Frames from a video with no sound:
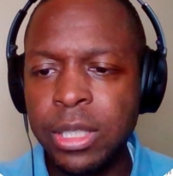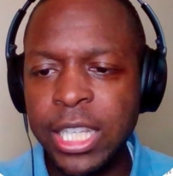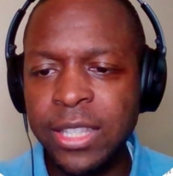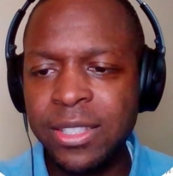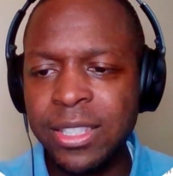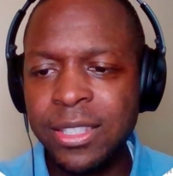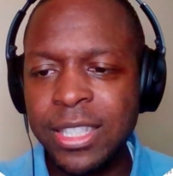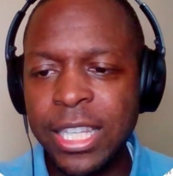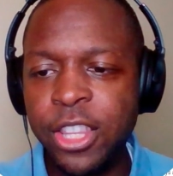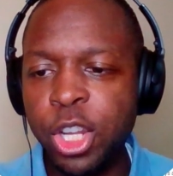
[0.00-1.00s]
in the sense
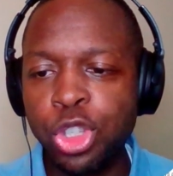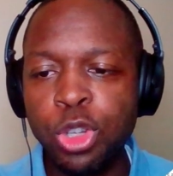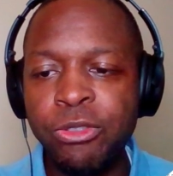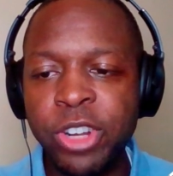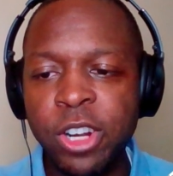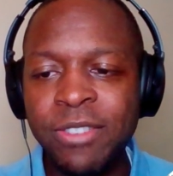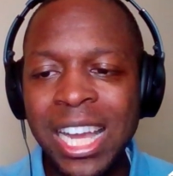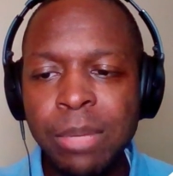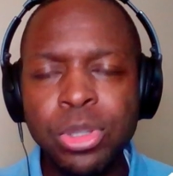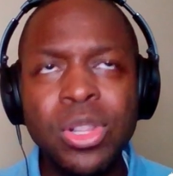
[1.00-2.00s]
that there is no
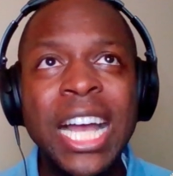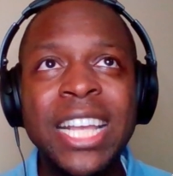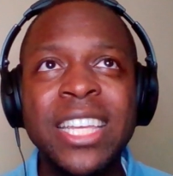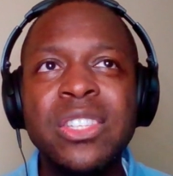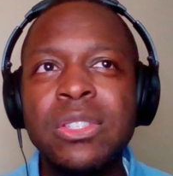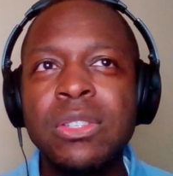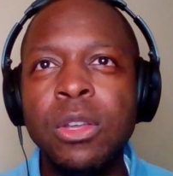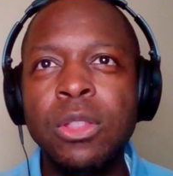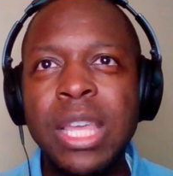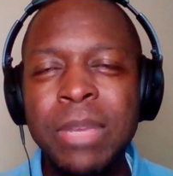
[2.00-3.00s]
verifiable, I guess
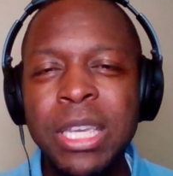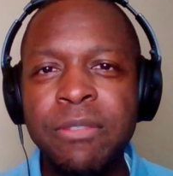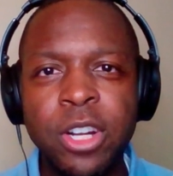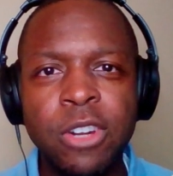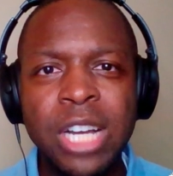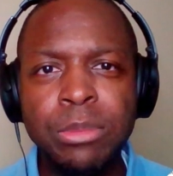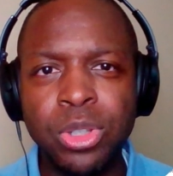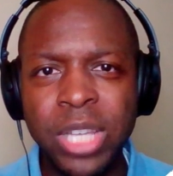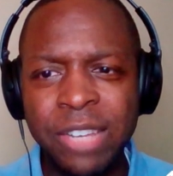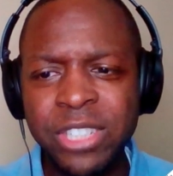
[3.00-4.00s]
they mean
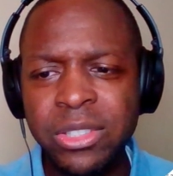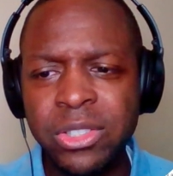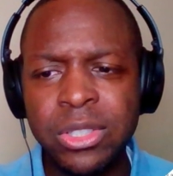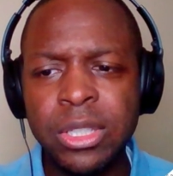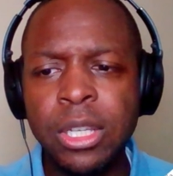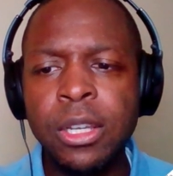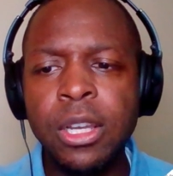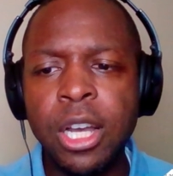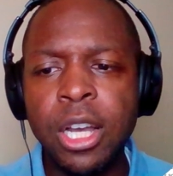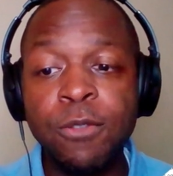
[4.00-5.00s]
verifiable evidence
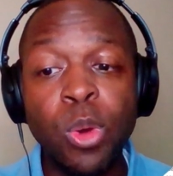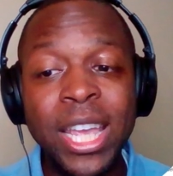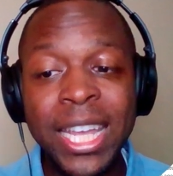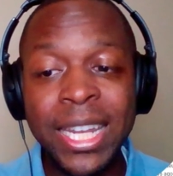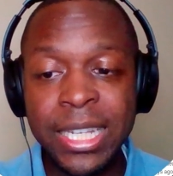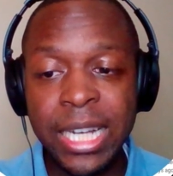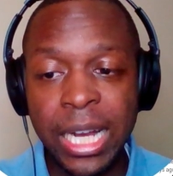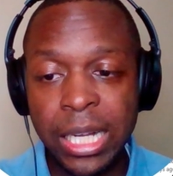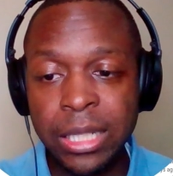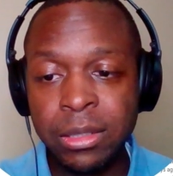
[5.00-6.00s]
uh, for any
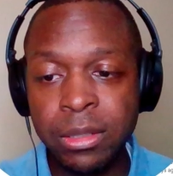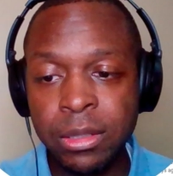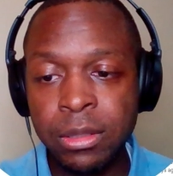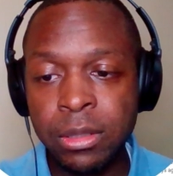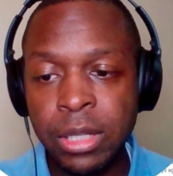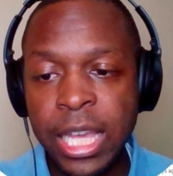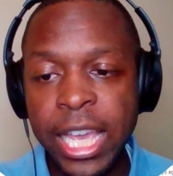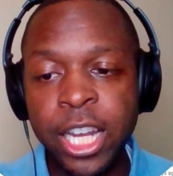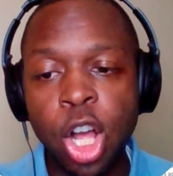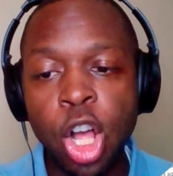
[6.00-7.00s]
God,
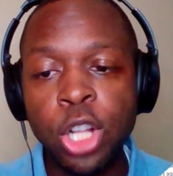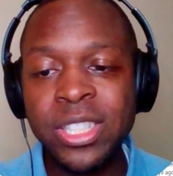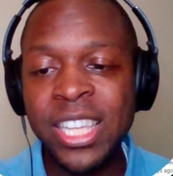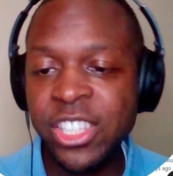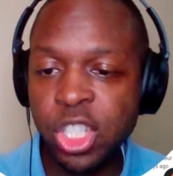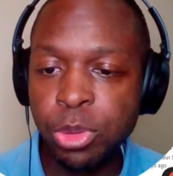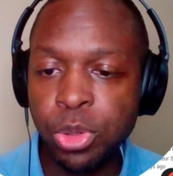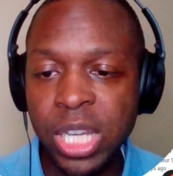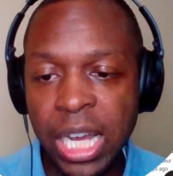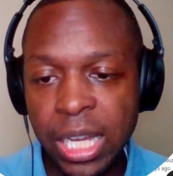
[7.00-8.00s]
and all
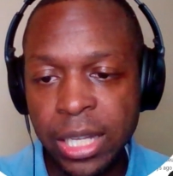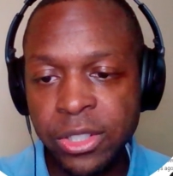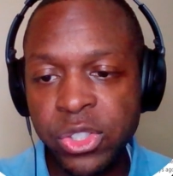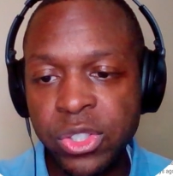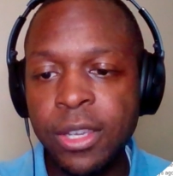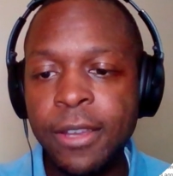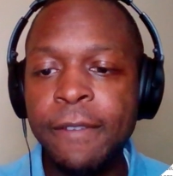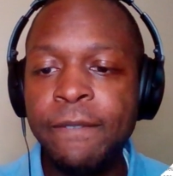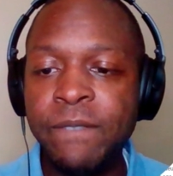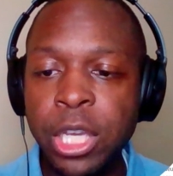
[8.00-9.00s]
testable gods
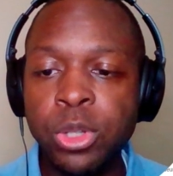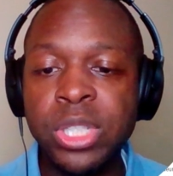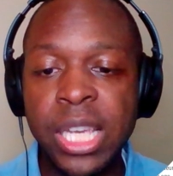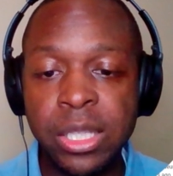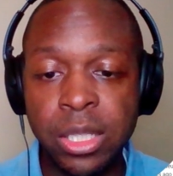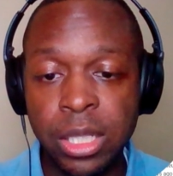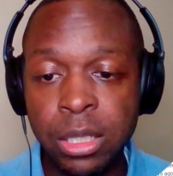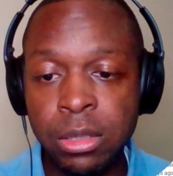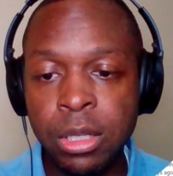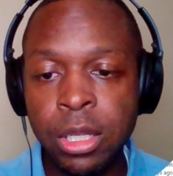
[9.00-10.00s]
fail testing.
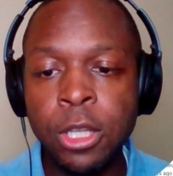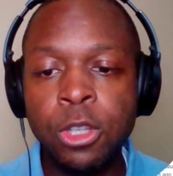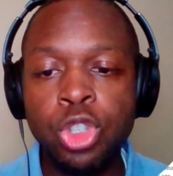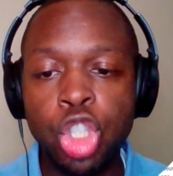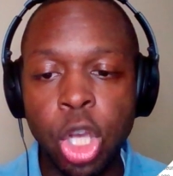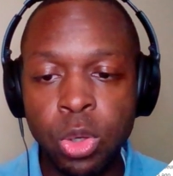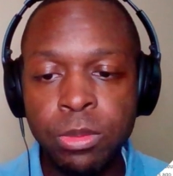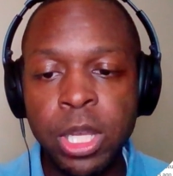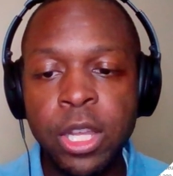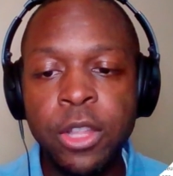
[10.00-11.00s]
So,
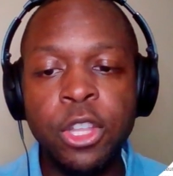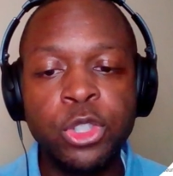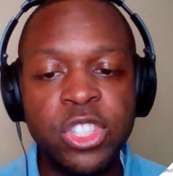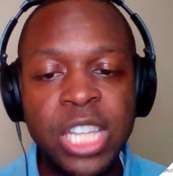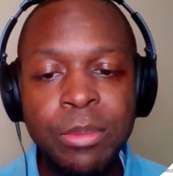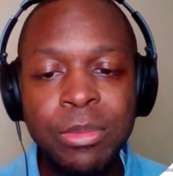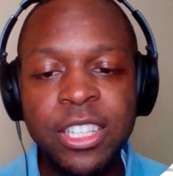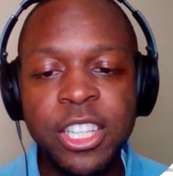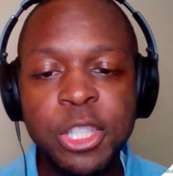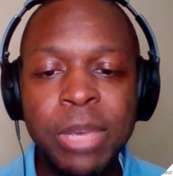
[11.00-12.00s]
there's a statement that
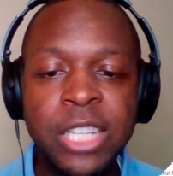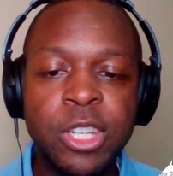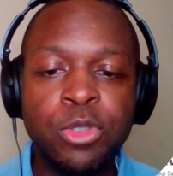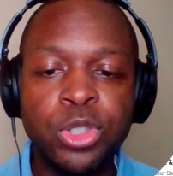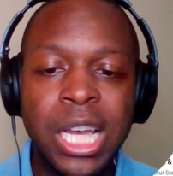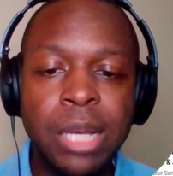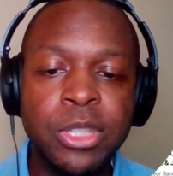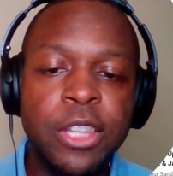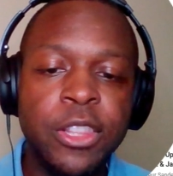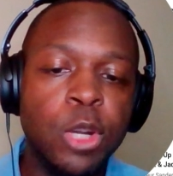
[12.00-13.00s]
gets made several times.
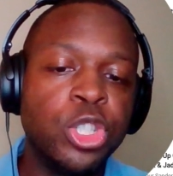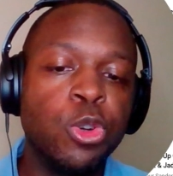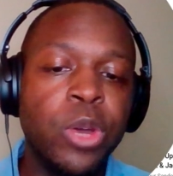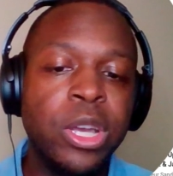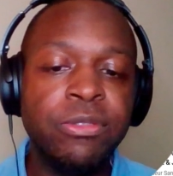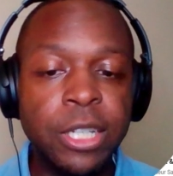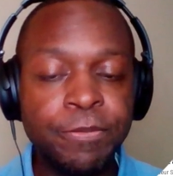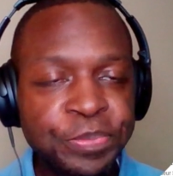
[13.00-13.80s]
There was no great flood.